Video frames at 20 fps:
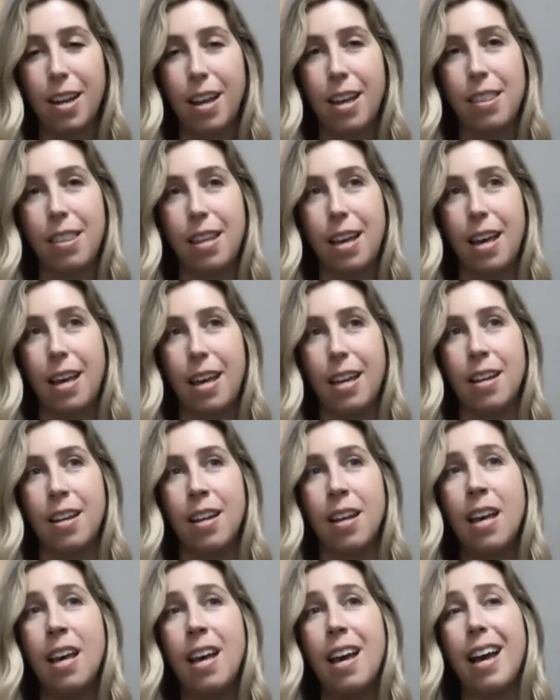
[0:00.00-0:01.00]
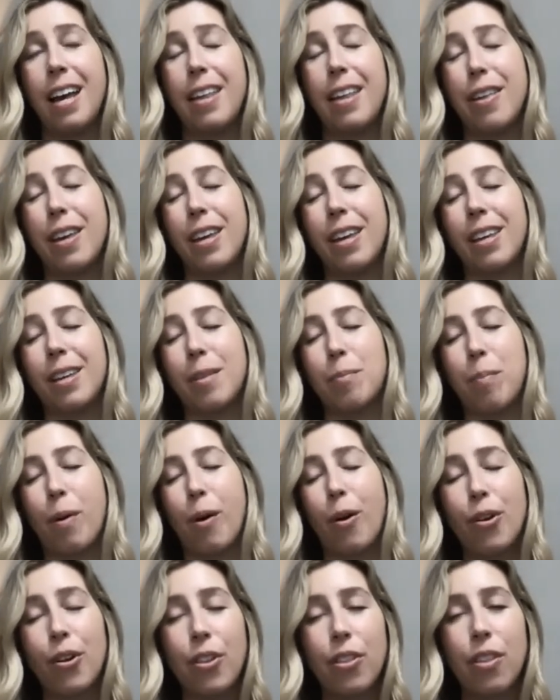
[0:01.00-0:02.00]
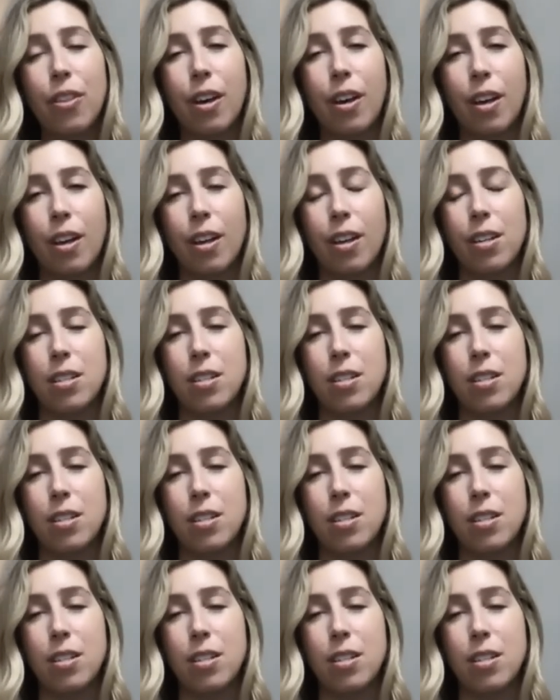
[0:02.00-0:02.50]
And then I think part of the